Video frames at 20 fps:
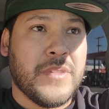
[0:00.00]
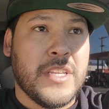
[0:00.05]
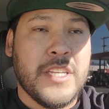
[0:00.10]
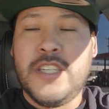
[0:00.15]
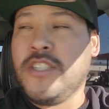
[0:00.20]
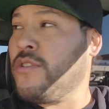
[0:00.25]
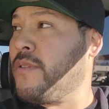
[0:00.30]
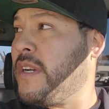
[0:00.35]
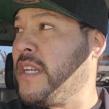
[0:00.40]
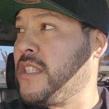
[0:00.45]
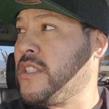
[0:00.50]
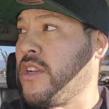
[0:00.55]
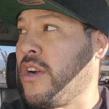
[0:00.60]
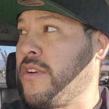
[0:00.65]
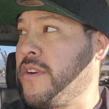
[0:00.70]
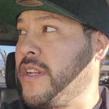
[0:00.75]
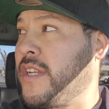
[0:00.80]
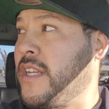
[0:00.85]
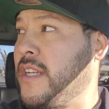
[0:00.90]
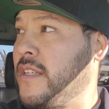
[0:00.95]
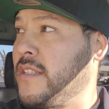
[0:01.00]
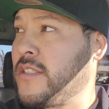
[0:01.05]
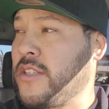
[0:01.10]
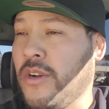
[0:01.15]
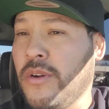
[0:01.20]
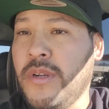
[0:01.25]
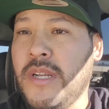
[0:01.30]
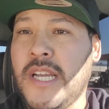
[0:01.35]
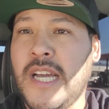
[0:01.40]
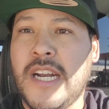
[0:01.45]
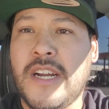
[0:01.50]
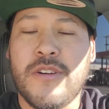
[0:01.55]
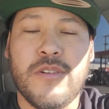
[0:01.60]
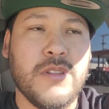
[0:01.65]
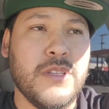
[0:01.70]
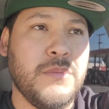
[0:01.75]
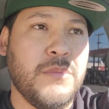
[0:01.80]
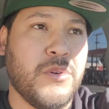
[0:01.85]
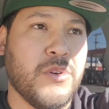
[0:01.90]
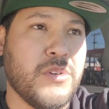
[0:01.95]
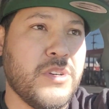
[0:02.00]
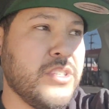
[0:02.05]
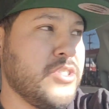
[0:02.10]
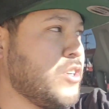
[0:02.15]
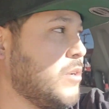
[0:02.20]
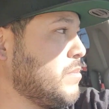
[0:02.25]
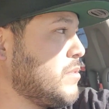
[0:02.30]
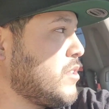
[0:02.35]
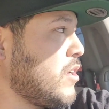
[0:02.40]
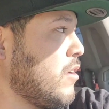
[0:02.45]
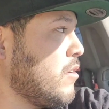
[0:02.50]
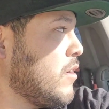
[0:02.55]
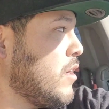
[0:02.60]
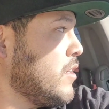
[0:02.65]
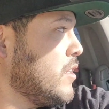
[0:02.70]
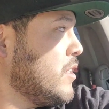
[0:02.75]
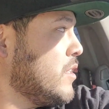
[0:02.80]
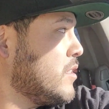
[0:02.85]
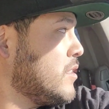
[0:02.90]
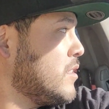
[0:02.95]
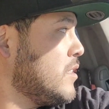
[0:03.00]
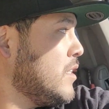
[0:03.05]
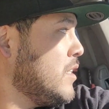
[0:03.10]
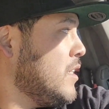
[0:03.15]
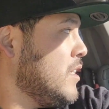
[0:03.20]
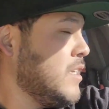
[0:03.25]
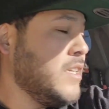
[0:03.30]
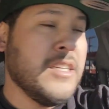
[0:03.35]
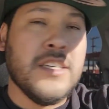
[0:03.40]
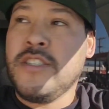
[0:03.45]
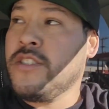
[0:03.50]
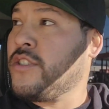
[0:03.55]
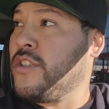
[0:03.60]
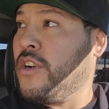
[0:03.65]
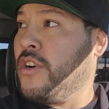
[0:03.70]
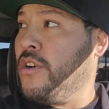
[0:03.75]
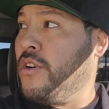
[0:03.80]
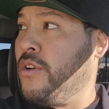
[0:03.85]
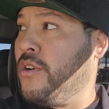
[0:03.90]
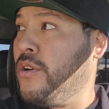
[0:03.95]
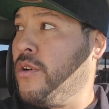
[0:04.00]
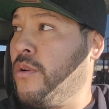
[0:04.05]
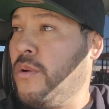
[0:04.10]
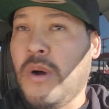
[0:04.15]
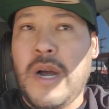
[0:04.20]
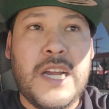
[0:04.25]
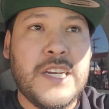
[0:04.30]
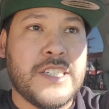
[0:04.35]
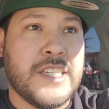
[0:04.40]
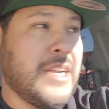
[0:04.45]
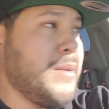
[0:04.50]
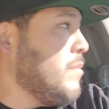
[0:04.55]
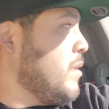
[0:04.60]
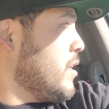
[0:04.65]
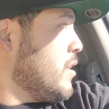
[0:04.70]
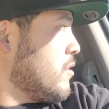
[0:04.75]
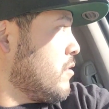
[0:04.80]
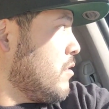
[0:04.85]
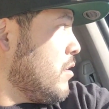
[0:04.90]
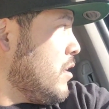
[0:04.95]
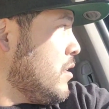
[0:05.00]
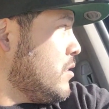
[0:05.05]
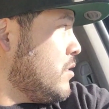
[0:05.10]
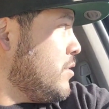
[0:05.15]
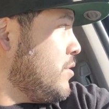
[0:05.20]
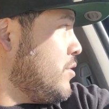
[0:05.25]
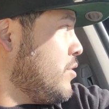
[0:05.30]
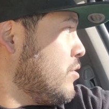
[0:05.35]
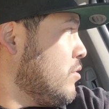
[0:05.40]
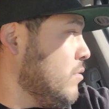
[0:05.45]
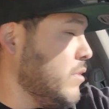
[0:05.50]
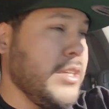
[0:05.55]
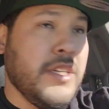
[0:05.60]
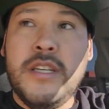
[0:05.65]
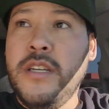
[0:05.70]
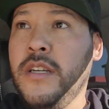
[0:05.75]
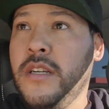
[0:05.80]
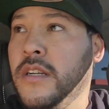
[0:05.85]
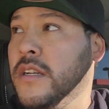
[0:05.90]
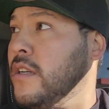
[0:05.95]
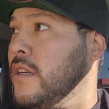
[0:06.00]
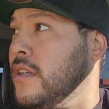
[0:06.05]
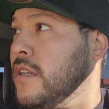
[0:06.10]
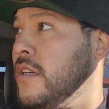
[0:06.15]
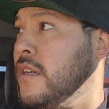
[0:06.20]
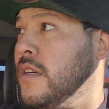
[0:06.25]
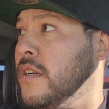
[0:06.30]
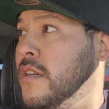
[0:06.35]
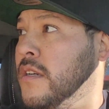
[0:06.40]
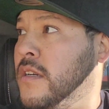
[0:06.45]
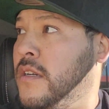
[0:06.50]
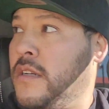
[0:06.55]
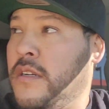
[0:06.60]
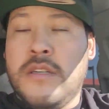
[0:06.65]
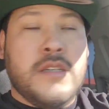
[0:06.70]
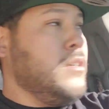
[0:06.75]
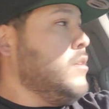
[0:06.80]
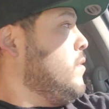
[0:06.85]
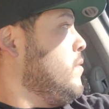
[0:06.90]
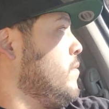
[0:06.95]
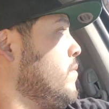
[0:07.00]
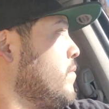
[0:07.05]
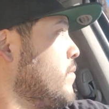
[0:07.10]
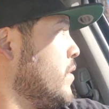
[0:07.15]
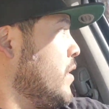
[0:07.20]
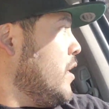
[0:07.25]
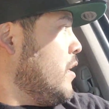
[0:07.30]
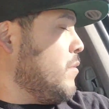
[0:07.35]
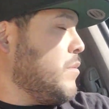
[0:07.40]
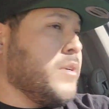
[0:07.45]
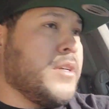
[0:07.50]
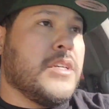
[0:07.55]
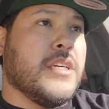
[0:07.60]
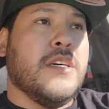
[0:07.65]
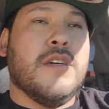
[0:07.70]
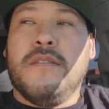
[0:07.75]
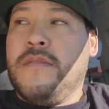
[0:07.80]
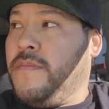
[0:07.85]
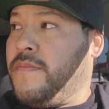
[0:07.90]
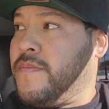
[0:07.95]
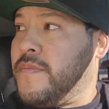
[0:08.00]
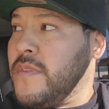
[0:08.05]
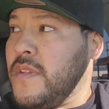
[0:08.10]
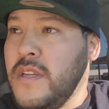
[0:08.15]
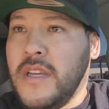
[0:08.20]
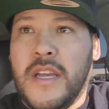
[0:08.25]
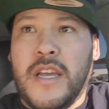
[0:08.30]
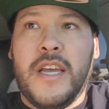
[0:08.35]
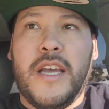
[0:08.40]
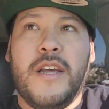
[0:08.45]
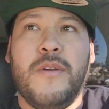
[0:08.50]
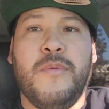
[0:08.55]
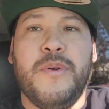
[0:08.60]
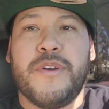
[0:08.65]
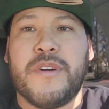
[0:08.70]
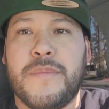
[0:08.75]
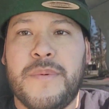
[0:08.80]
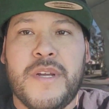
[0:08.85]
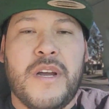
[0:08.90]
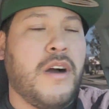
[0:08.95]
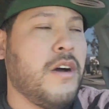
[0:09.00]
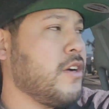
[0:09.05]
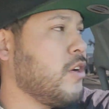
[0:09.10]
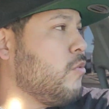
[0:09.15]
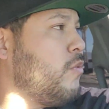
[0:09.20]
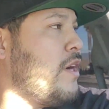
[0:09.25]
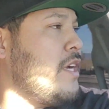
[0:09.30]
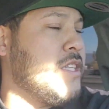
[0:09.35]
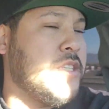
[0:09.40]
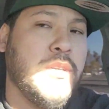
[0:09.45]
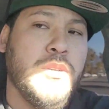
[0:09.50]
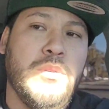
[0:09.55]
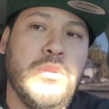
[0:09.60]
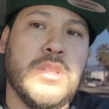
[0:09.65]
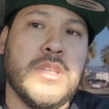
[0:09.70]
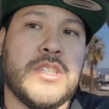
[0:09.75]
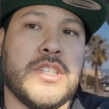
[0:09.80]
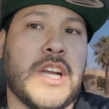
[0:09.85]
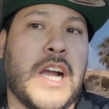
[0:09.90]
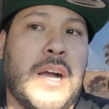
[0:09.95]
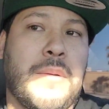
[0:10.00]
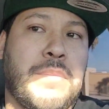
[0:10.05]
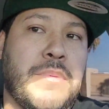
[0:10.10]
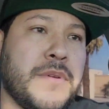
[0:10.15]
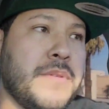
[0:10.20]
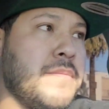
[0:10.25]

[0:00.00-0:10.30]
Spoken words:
he's already starting. So he got an early morning jump start on us. So I just gotta make it across the street here. There we go. And we're gonna be on our way to the shop.